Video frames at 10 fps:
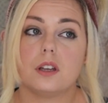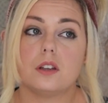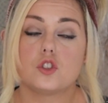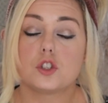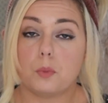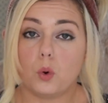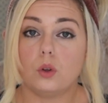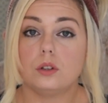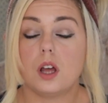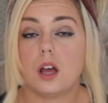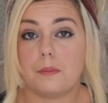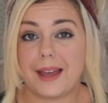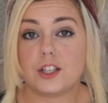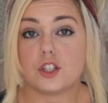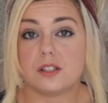small
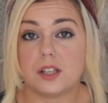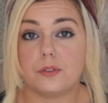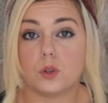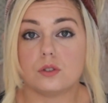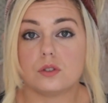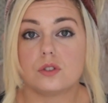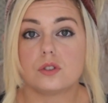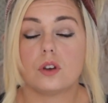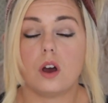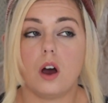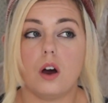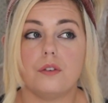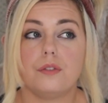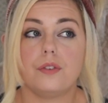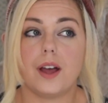emergency fund
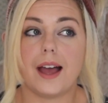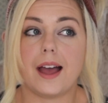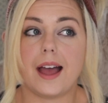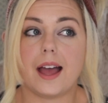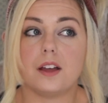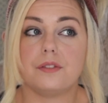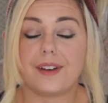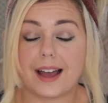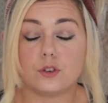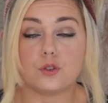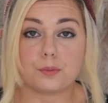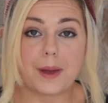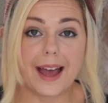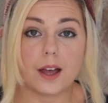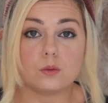of
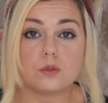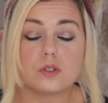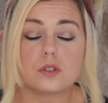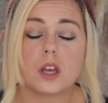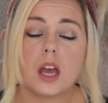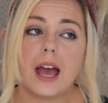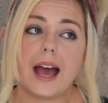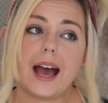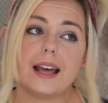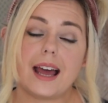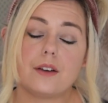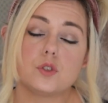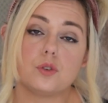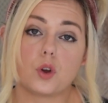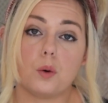£500, and after